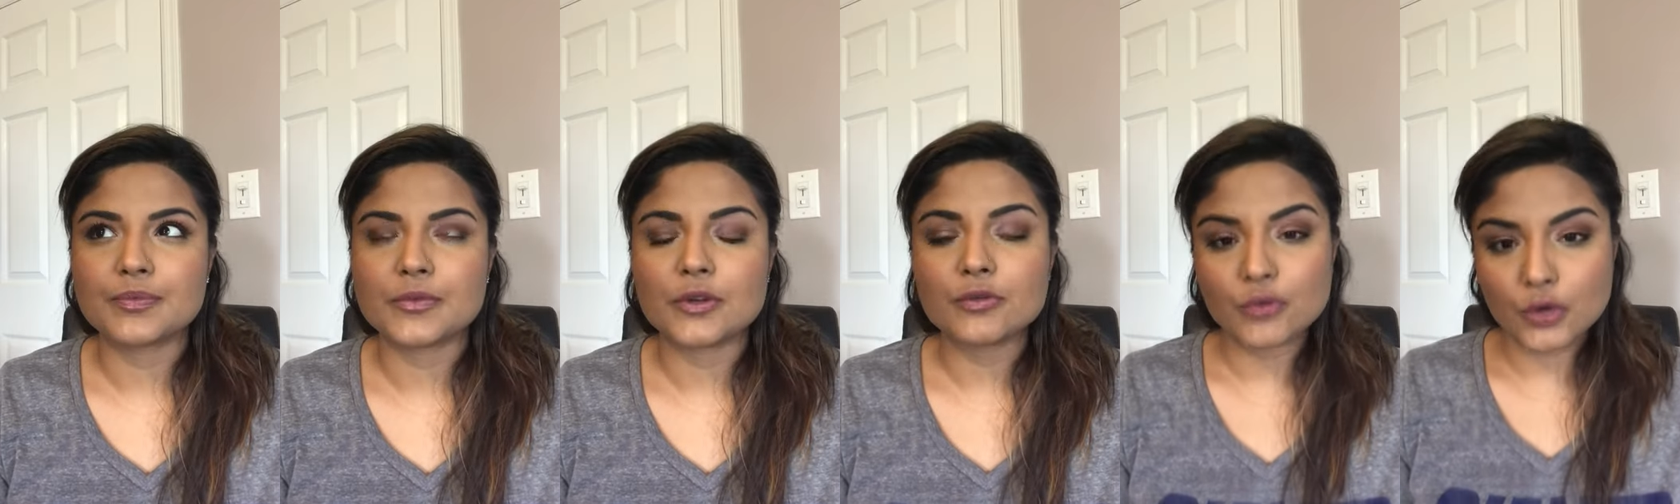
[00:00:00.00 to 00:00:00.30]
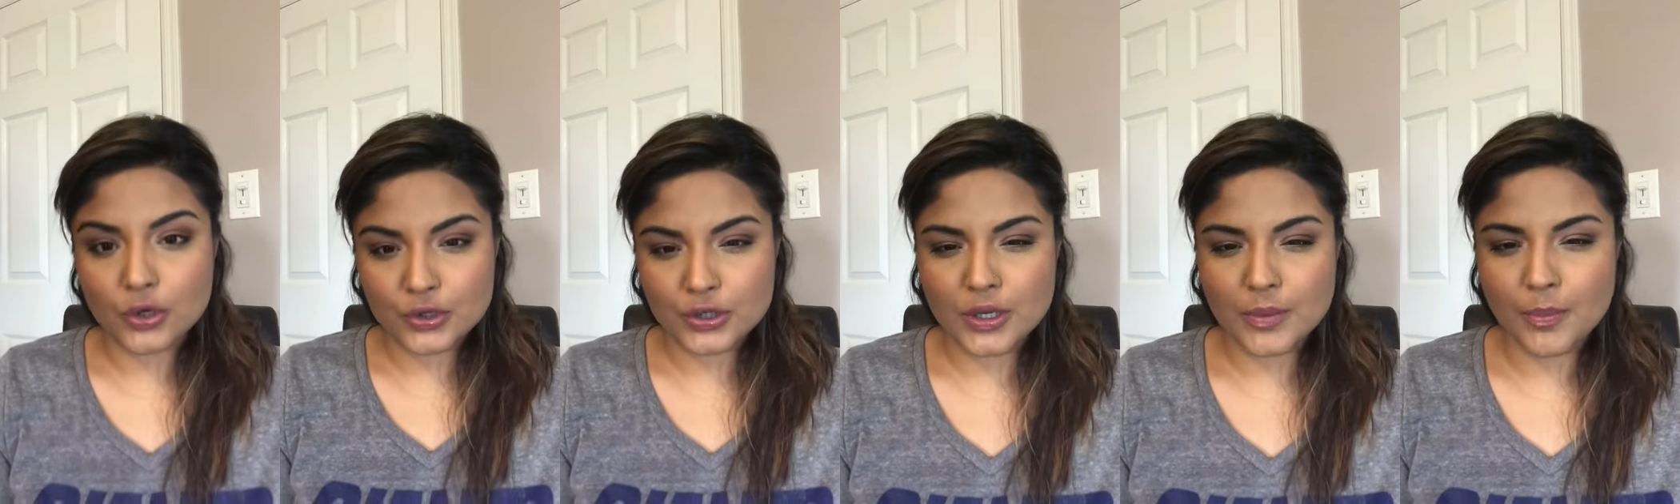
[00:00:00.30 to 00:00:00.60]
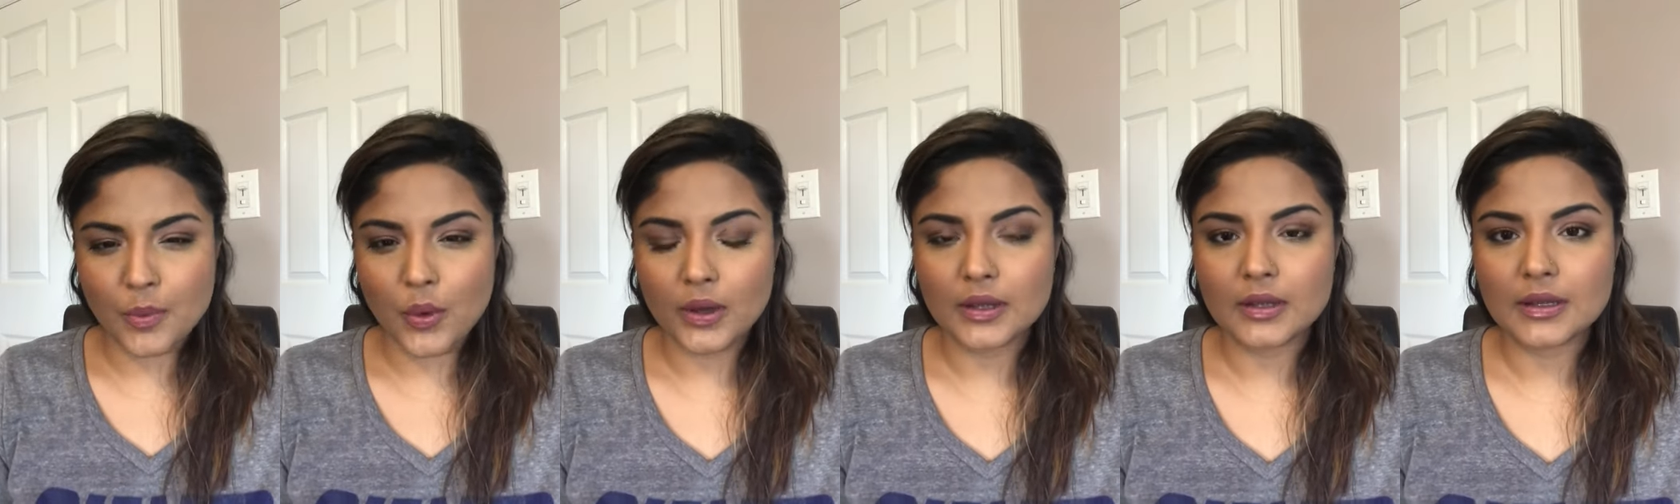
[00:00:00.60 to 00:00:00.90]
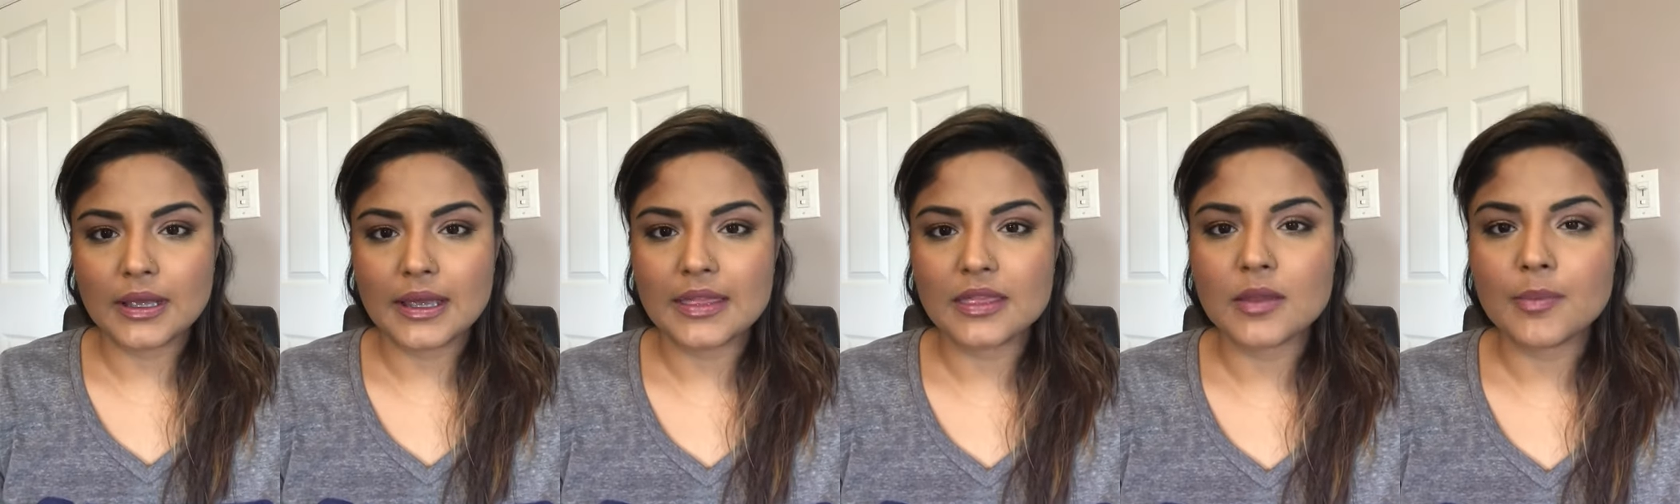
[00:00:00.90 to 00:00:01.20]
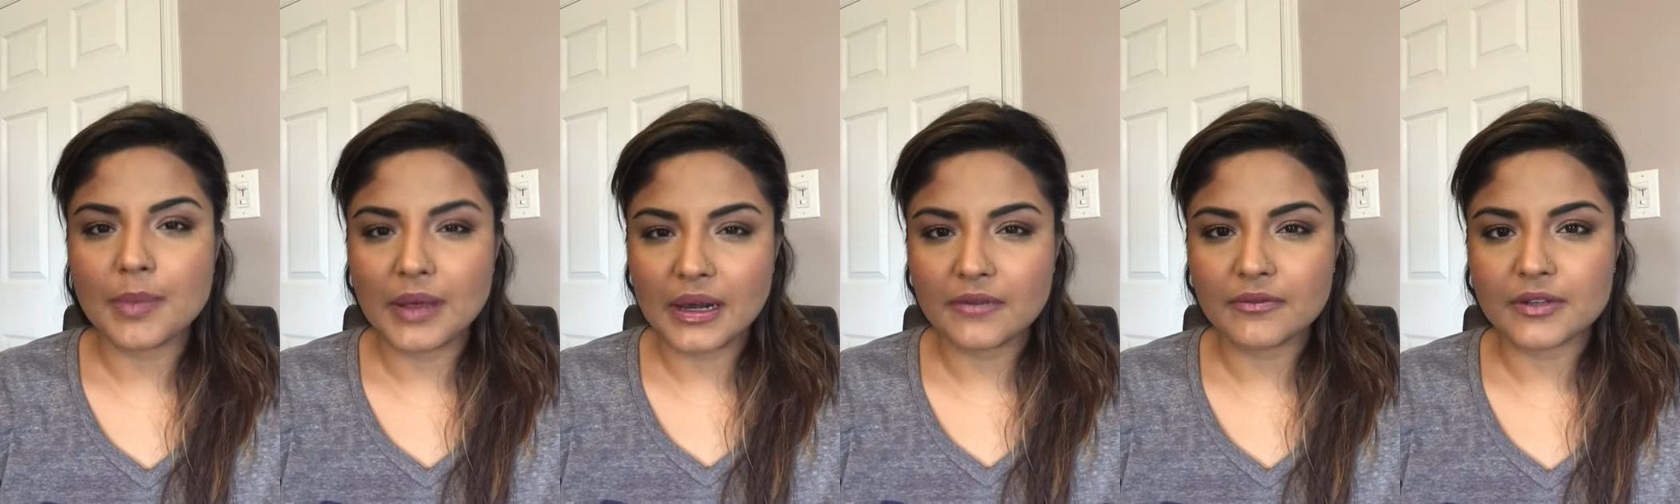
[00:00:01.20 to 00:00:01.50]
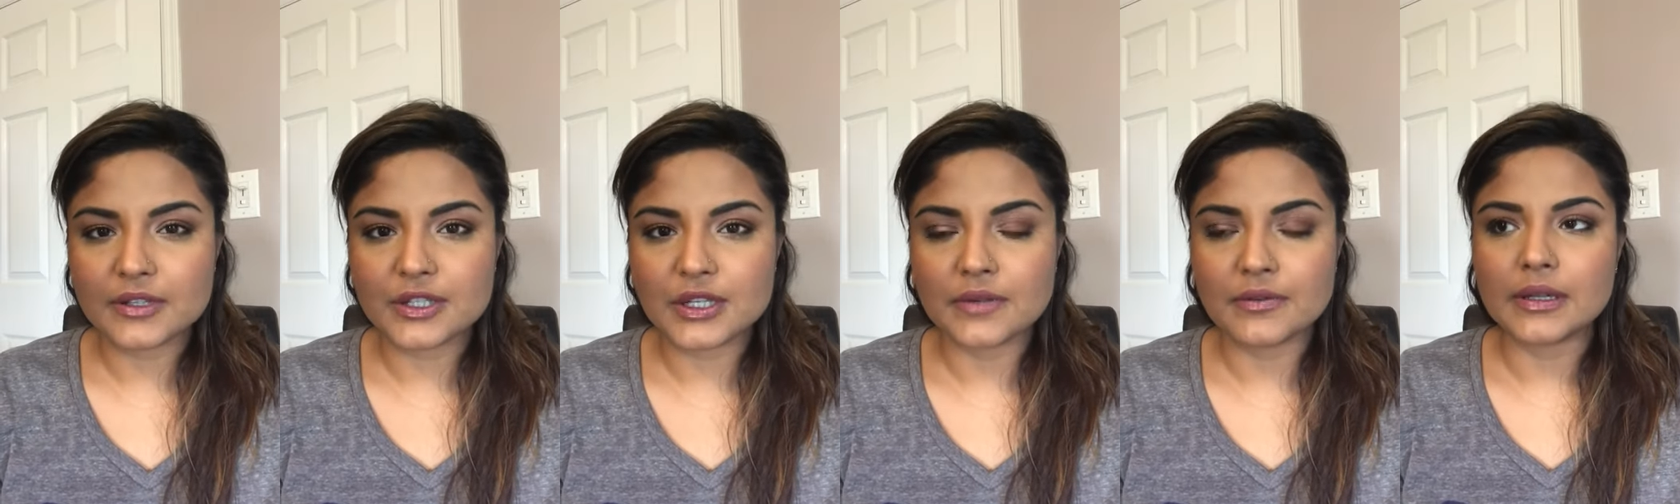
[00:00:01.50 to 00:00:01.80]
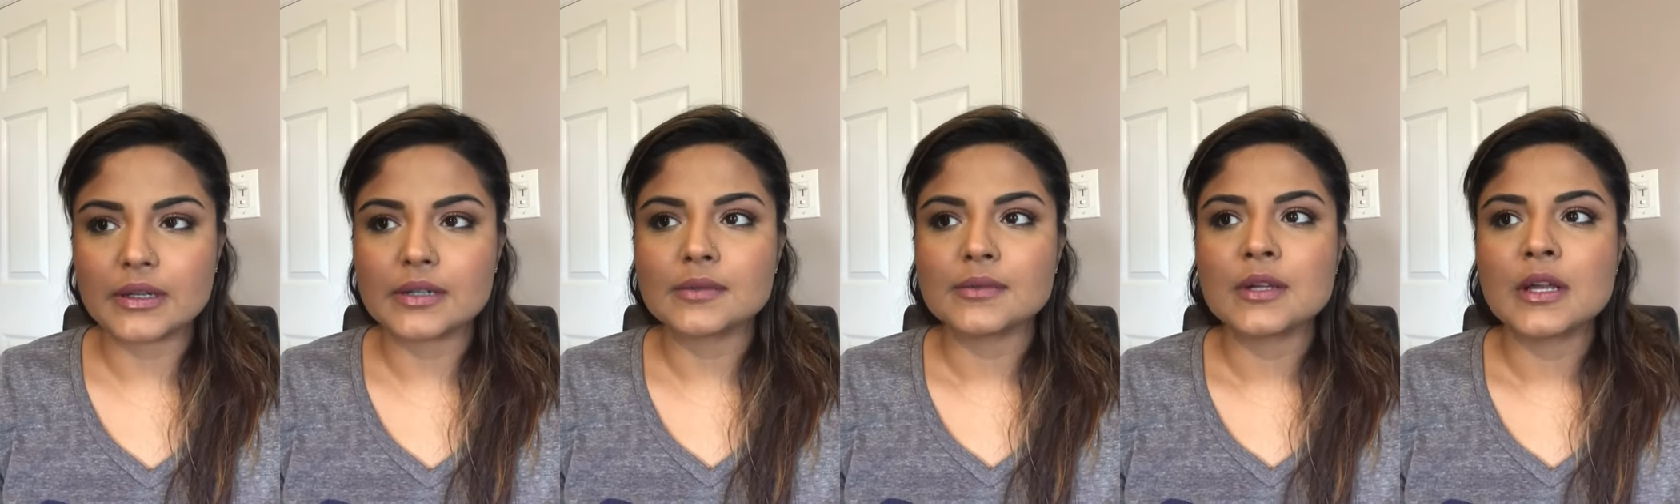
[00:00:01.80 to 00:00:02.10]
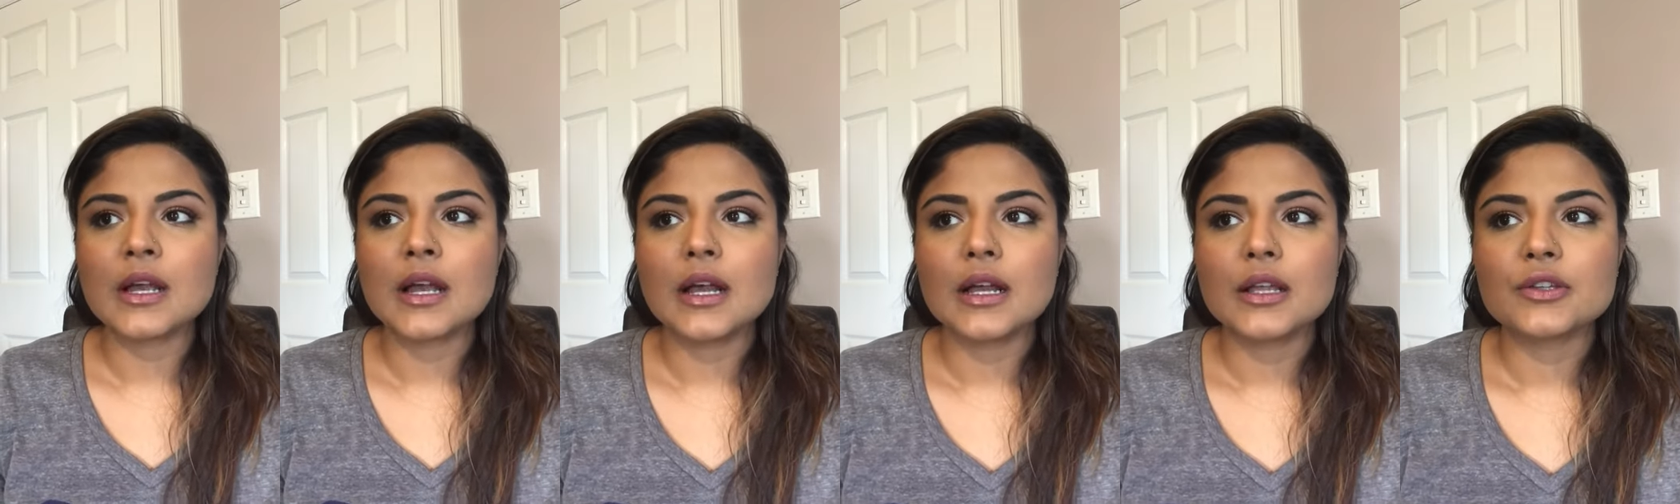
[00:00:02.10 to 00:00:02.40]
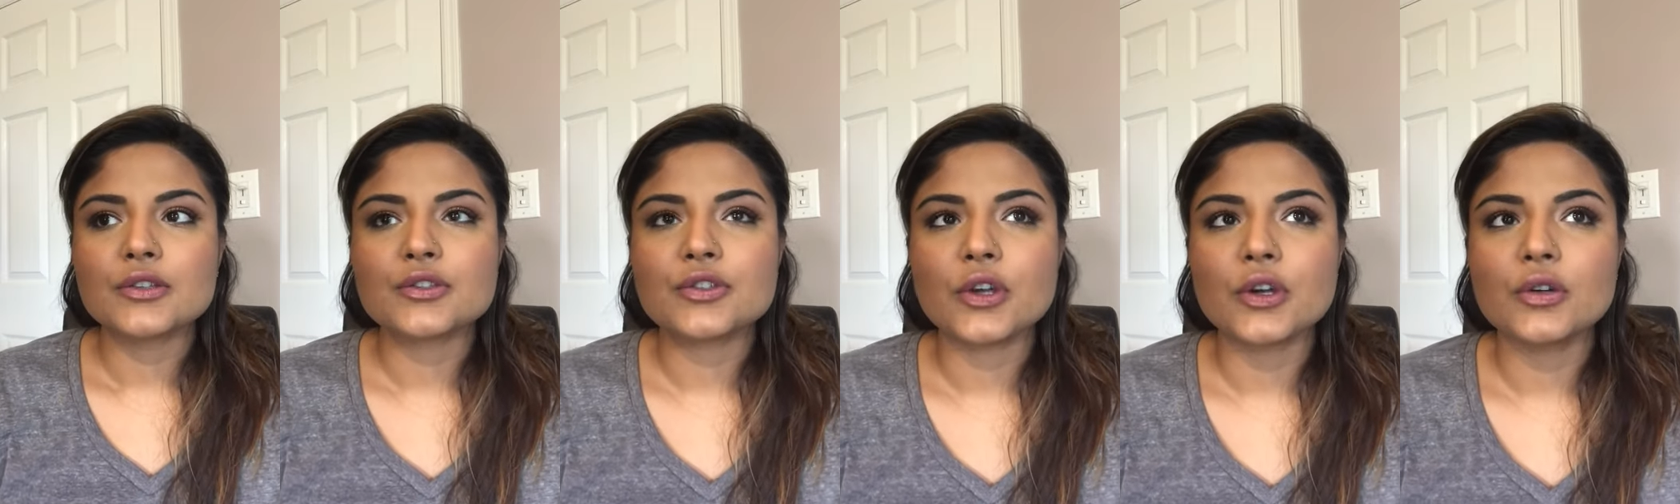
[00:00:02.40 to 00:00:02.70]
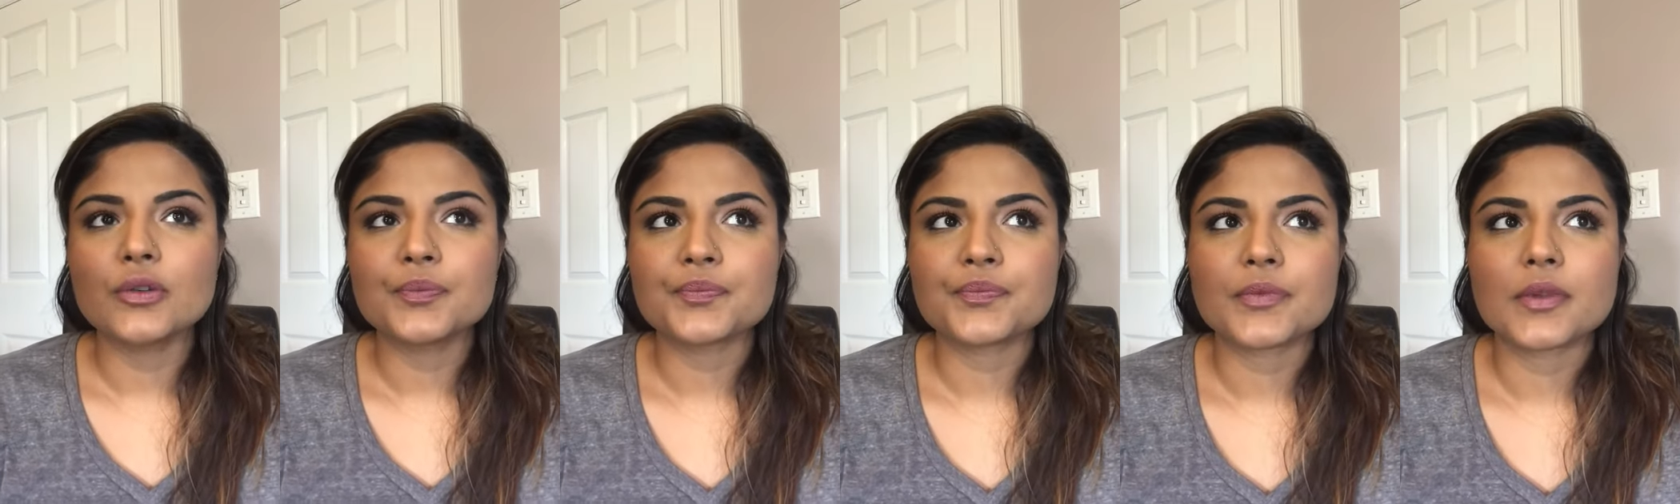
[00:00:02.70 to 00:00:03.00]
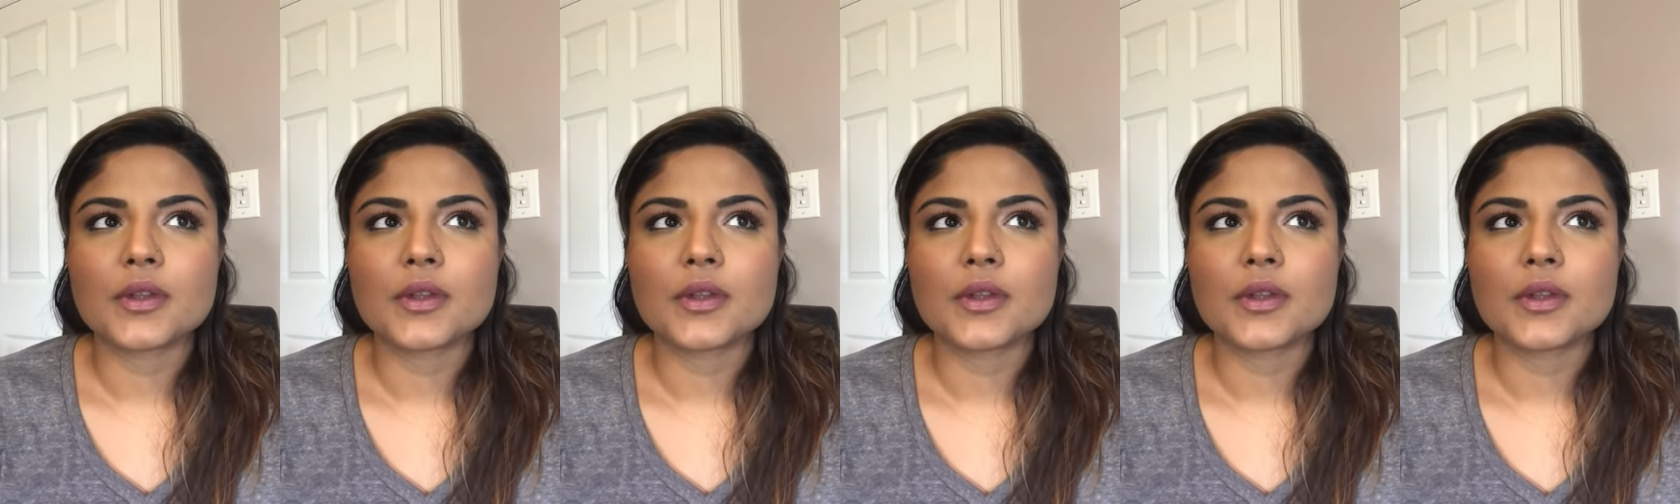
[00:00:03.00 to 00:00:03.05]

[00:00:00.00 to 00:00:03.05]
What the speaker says: rosehip oil and the benefits of it. So